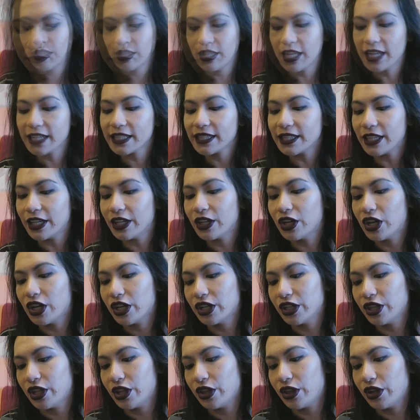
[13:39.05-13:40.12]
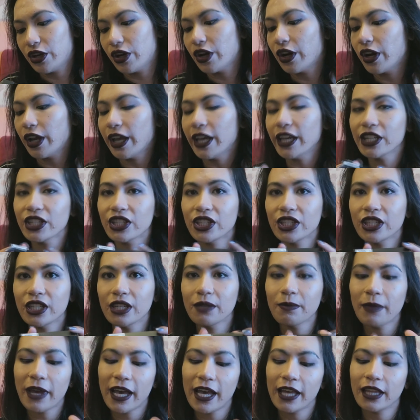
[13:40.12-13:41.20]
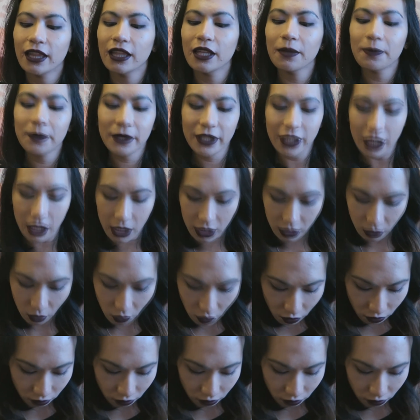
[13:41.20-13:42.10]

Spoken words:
Next, I got another HD matte lip tint